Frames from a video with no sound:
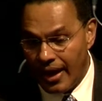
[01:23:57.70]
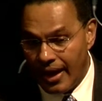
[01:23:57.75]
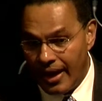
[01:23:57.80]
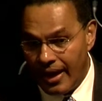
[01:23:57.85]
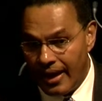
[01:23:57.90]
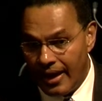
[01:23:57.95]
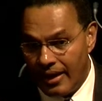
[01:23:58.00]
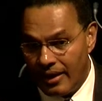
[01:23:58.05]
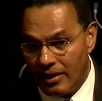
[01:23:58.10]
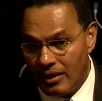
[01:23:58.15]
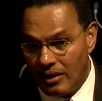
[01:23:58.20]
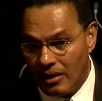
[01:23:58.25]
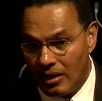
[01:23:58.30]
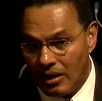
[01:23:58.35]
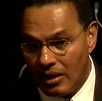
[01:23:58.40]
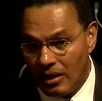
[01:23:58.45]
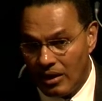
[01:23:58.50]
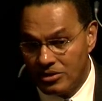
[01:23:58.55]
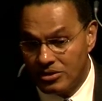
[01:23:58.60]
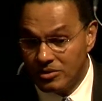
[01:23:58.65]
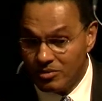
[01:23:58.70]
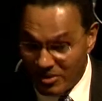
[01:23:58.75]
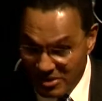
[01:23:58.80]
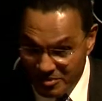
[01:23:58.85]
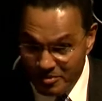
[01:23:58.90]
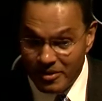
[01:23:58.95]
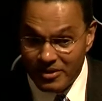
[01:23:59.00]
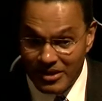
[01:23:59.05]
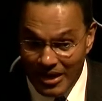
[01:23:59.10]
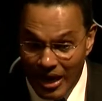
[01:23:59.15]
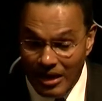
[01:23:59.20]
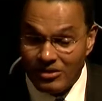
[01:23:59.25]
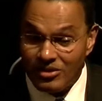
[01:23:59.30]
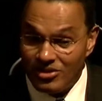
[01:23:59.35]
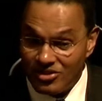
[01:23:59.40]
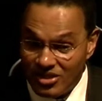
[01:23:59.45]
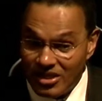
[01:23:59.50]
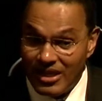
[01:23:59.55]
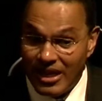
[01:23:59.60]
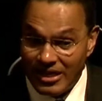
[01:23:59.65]
and uh, she wants to be a doctor,
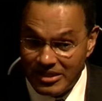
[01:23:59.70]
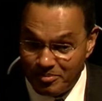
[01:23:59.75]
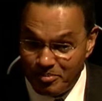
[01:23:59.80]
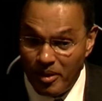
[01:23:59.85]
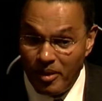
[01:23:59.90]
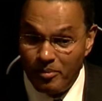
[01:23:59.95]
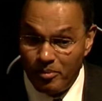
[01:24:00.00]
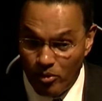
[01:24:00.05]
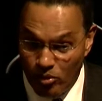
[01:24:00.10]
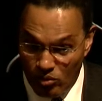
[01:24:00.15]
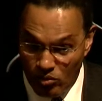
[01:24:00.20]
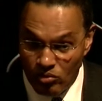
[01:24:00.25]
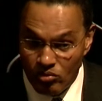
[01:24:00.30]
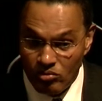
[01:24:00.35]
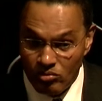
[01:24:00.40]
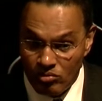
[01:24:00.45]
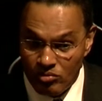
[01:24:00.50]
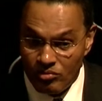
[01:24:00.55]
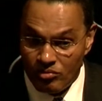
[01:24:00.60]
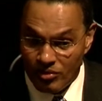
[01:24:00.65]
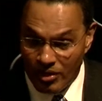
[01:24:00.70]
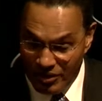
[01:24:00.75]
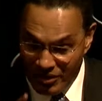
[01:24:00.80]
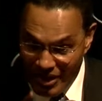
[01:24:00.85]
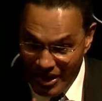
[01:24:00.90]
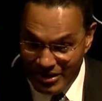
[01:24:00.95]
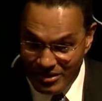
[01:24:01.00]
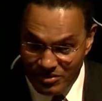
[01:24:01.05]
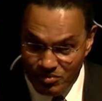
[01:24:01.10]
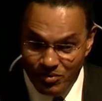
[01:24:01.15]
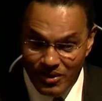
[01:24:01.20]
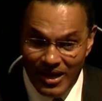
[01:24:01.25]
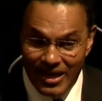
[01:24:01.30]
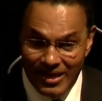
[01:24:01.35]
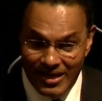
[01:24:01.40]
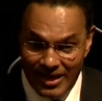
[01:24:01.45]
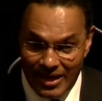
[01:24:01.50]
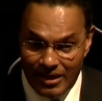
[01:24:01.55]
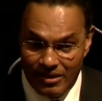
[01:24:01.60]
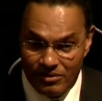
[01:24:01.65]
and she likes people. And that's what I
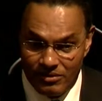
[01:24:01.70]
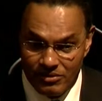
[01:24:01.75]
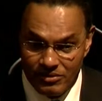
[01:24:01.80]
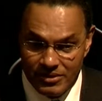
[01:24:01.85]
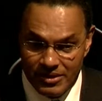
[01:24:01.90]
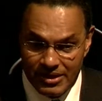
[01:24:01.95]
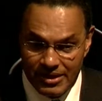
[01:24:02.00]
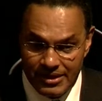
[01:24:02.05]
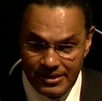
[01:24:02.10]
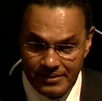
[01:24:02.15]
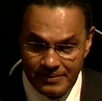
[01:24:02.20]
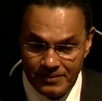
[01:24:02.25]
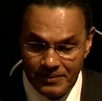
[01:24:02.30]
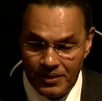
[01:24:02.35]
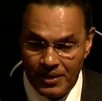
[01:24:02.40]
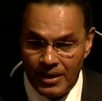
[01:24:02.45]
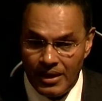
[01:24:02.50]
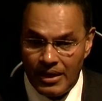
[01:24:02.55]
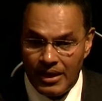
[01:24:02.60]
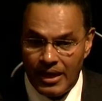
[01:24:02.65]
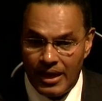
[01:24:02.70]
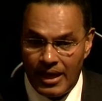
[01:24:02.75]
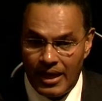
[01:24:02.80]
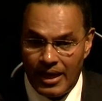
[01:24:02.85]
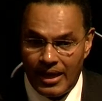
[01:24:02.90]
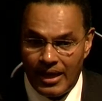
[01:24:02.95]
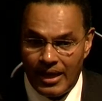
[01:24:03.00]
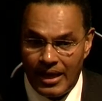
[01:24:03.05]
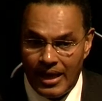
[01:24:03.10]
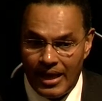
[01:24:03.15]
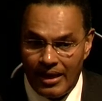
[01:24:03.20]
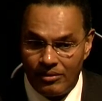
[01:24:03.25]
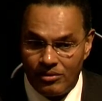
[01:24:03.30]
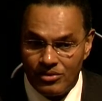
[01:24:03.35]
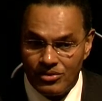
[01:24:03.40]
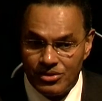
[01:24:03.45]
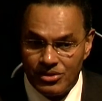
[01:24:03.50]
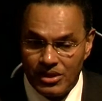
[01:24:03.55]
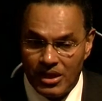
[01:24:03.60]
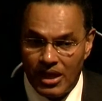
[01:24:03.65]
get, okay? And I
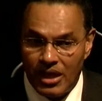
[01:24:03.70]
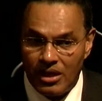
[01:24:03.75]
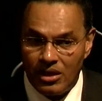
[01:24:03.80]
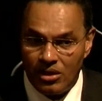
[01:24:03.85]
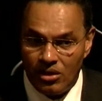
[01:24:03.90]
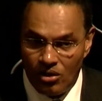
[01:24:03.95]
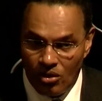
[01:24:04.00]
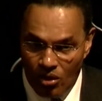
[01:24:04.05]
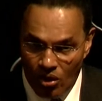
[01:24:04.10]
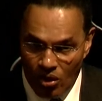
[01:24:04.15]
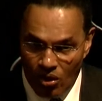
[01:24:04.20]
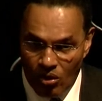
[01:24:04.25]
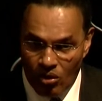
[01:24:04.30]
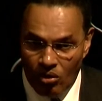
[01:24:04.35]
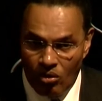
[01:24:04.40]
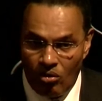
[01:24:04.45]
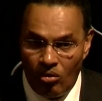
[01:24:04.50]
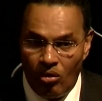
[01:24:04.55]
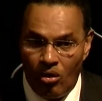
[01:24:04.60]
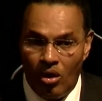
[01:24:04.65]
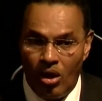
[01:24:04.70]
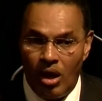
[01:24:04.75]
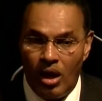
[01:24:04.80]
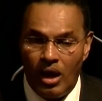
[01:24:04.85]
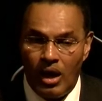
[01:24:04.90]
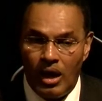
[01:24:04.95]
will say, no,